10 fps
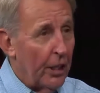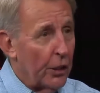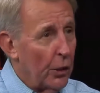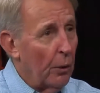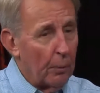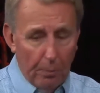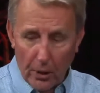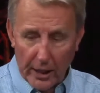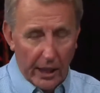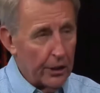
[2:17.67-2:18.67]
You were
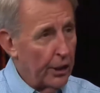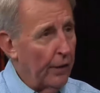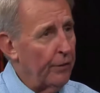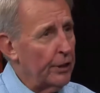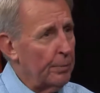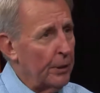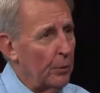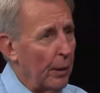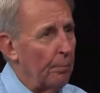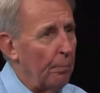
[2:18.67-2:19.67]
pointing out the difference
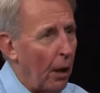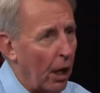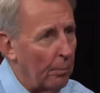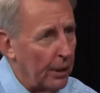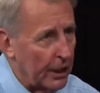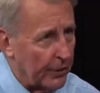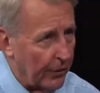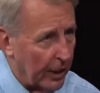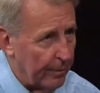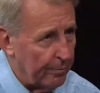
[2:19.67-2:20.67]
between bar mitzvah